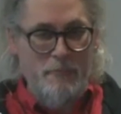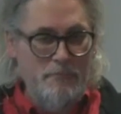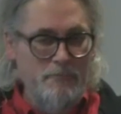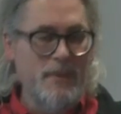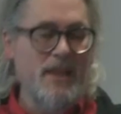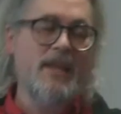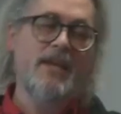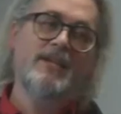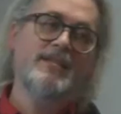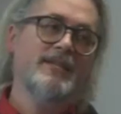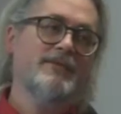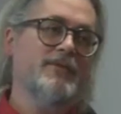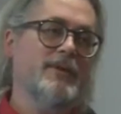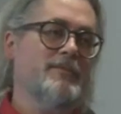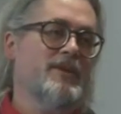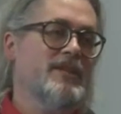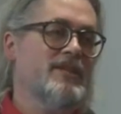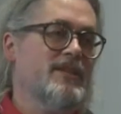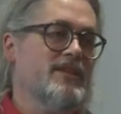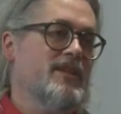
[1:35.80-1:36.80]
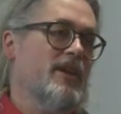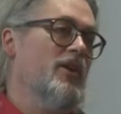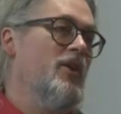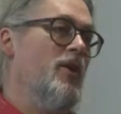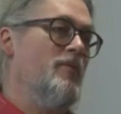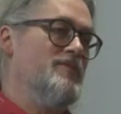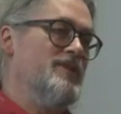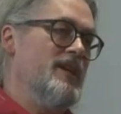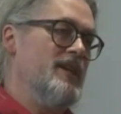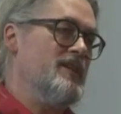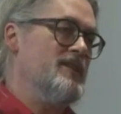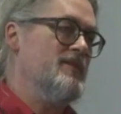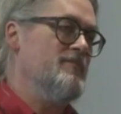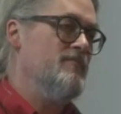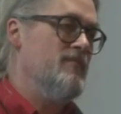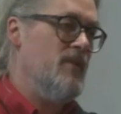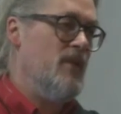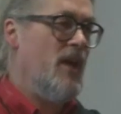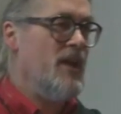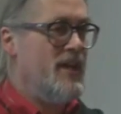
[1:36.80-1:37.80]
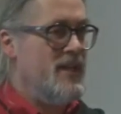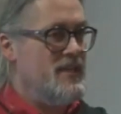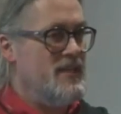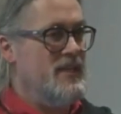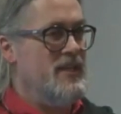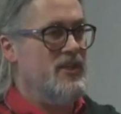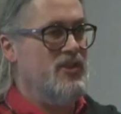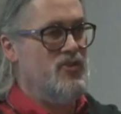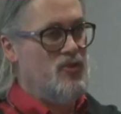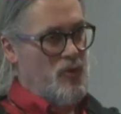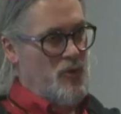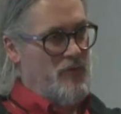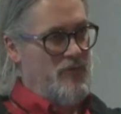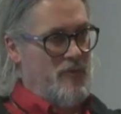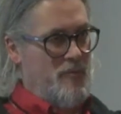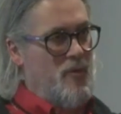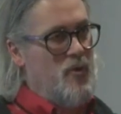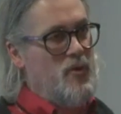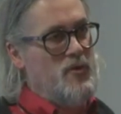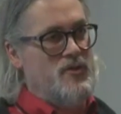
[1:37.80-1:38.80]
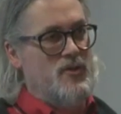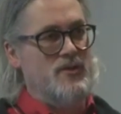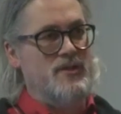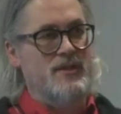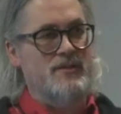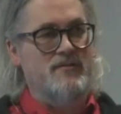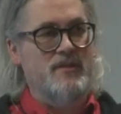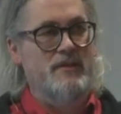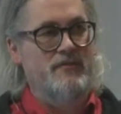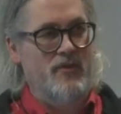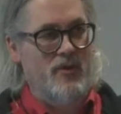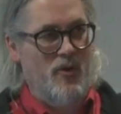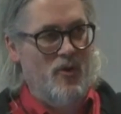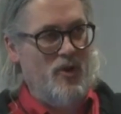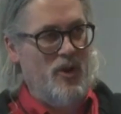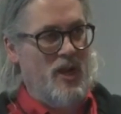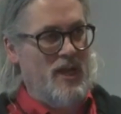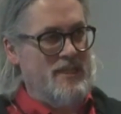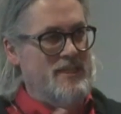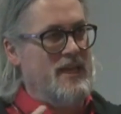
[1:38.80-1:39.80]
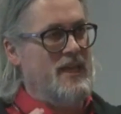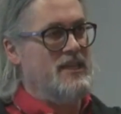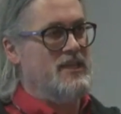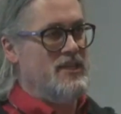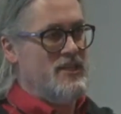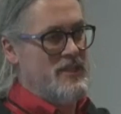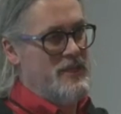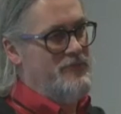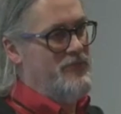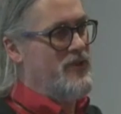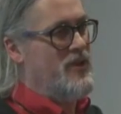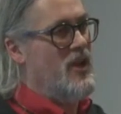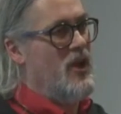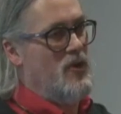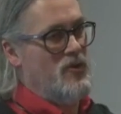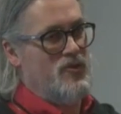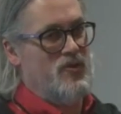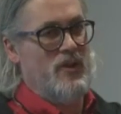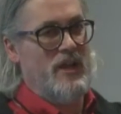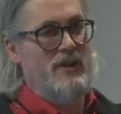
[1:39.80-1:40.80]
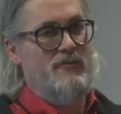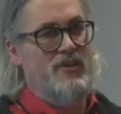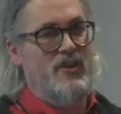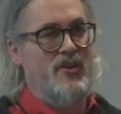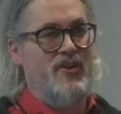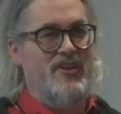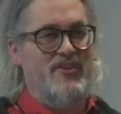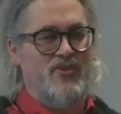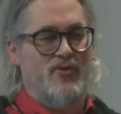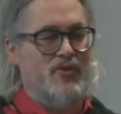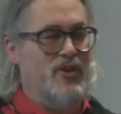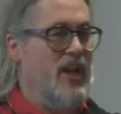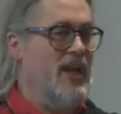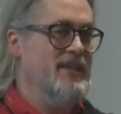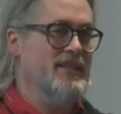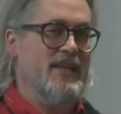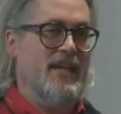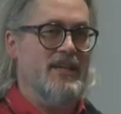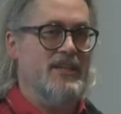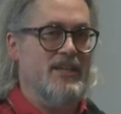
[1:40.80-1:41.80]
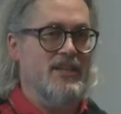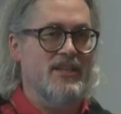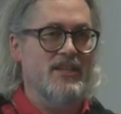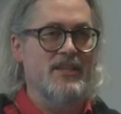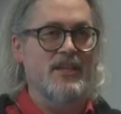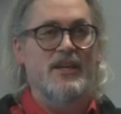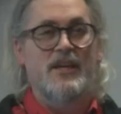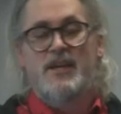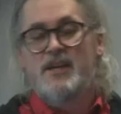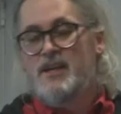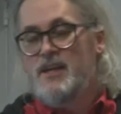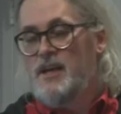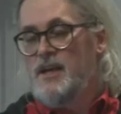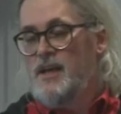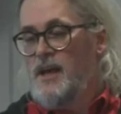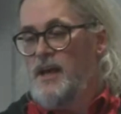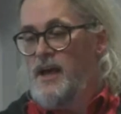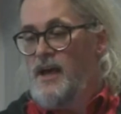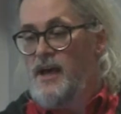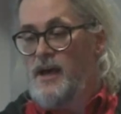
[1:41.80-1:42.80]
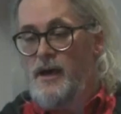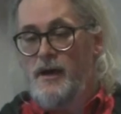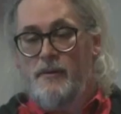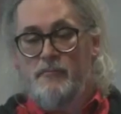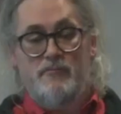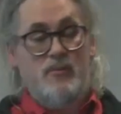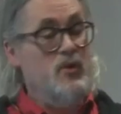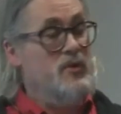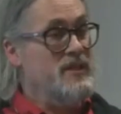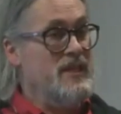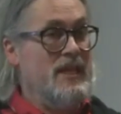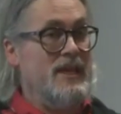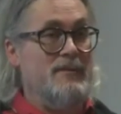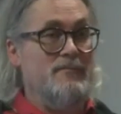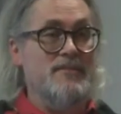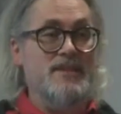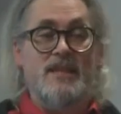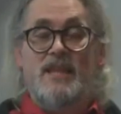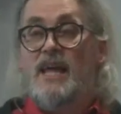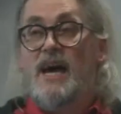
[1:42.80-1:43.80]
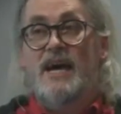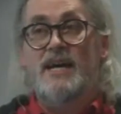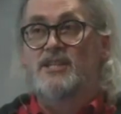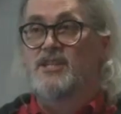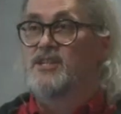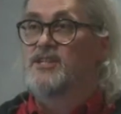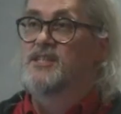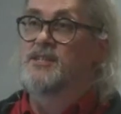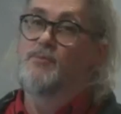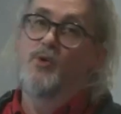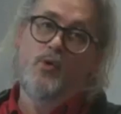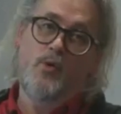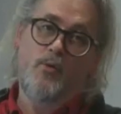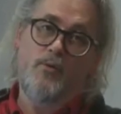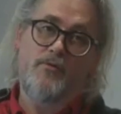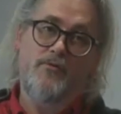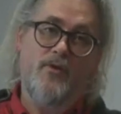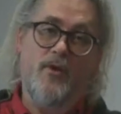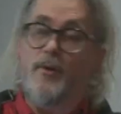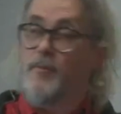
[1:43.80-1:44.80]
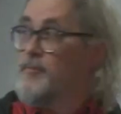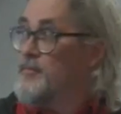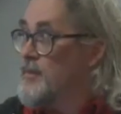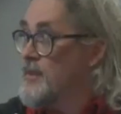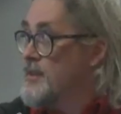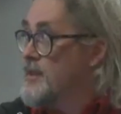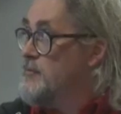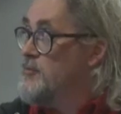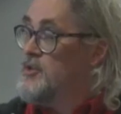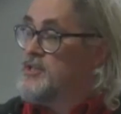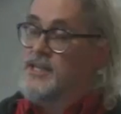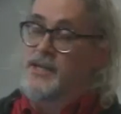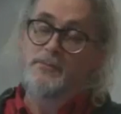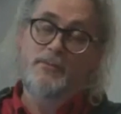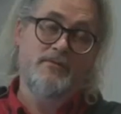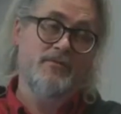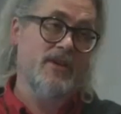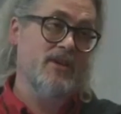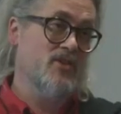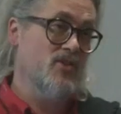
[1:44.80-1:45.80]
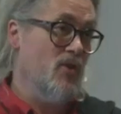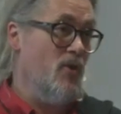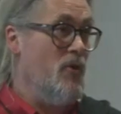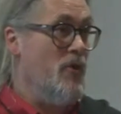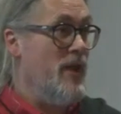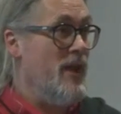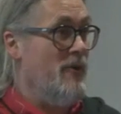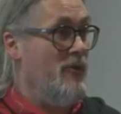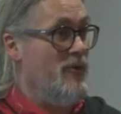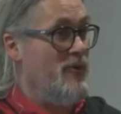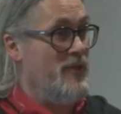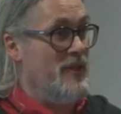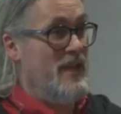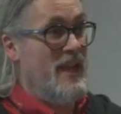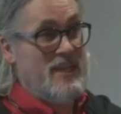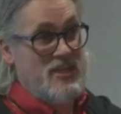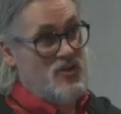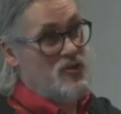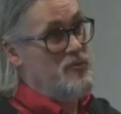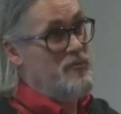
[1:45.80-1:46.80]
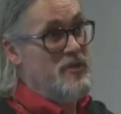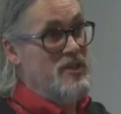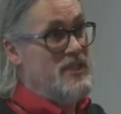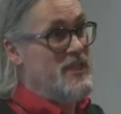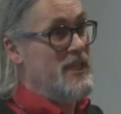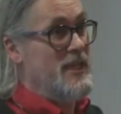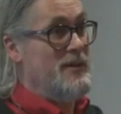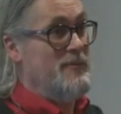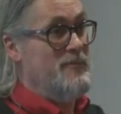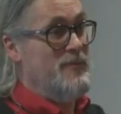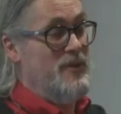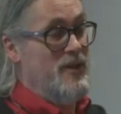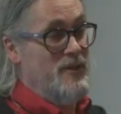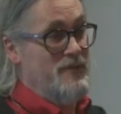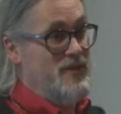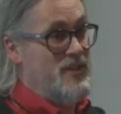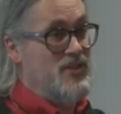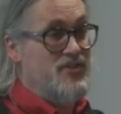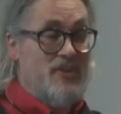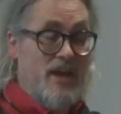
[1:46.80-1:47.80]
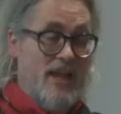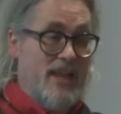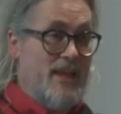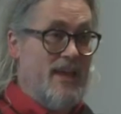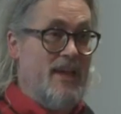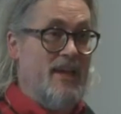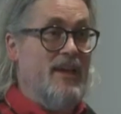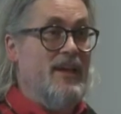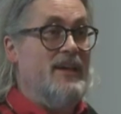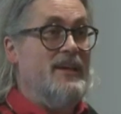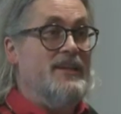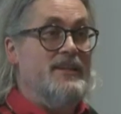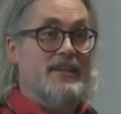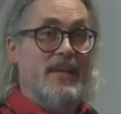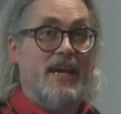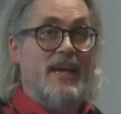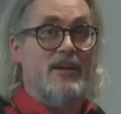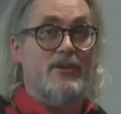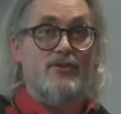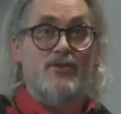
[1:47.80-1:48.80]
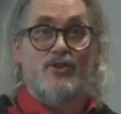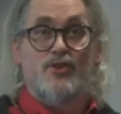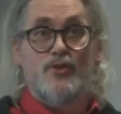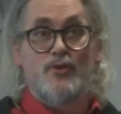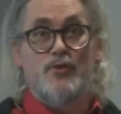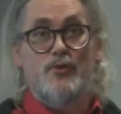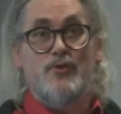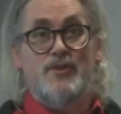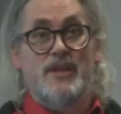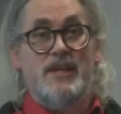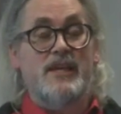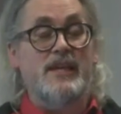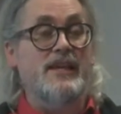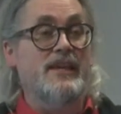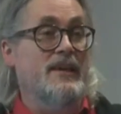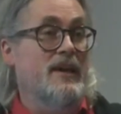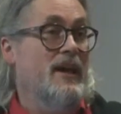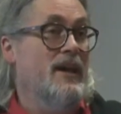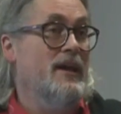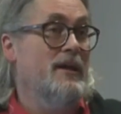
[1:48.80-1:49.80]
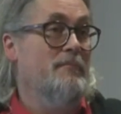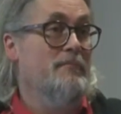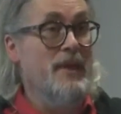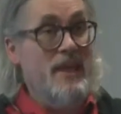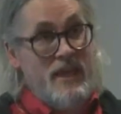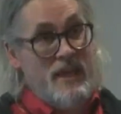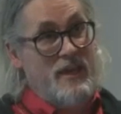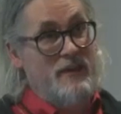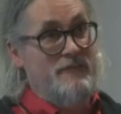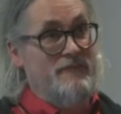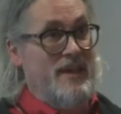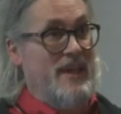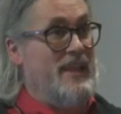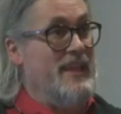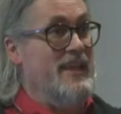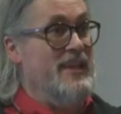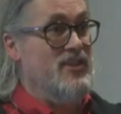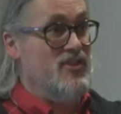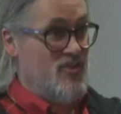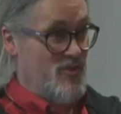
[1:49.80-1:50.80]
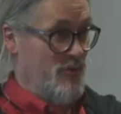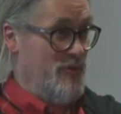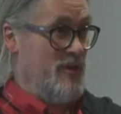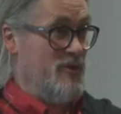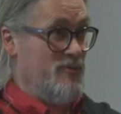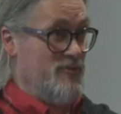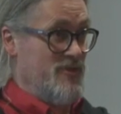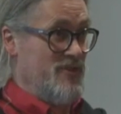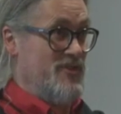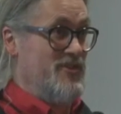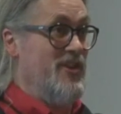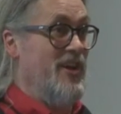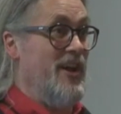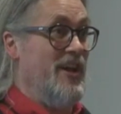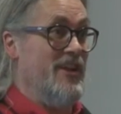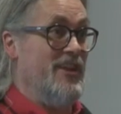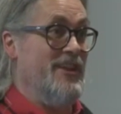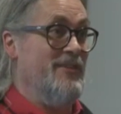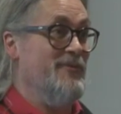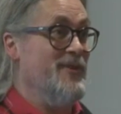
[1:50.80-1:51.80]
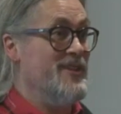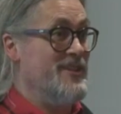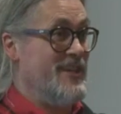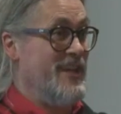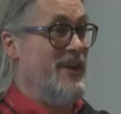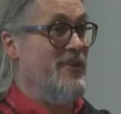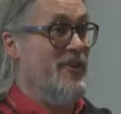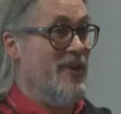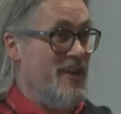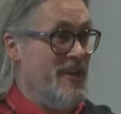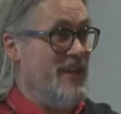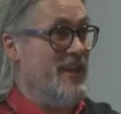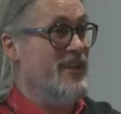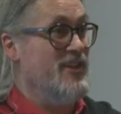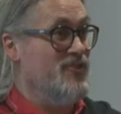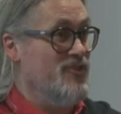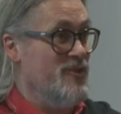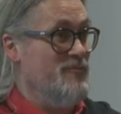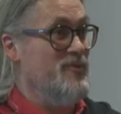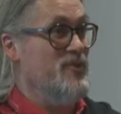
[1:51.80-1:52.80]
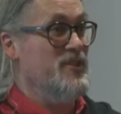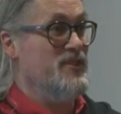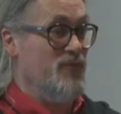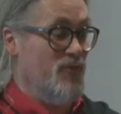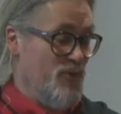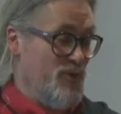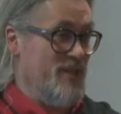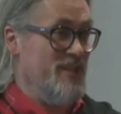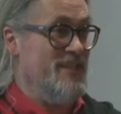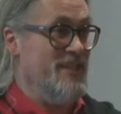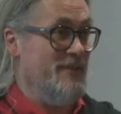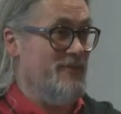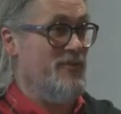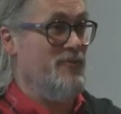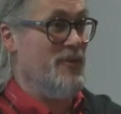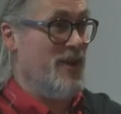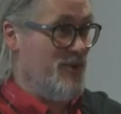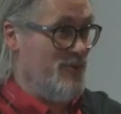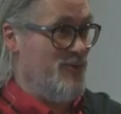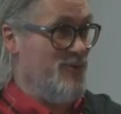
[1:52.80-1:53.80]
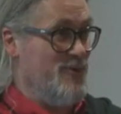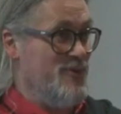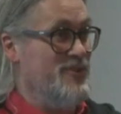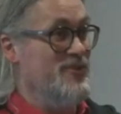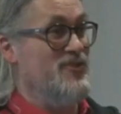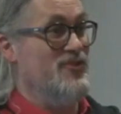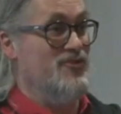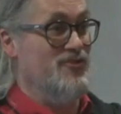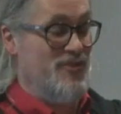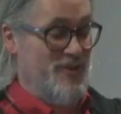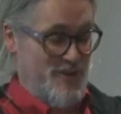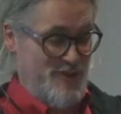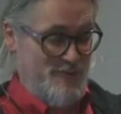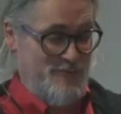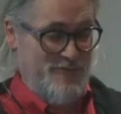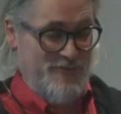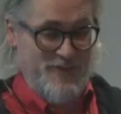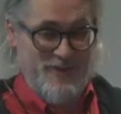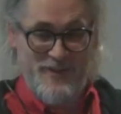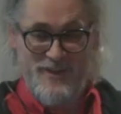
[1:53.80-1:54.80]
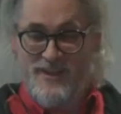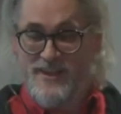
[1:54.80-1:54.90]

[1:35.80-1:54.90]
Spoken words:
Millions of images and objects. Like I said, drawn from all sorts of different organisations, different cultural heritage organisations, museums large and small, from the Museum of Victoria or the National Museum of Australia down to the Bega Valley Historical Society, which currently contributes 47 records to Trove.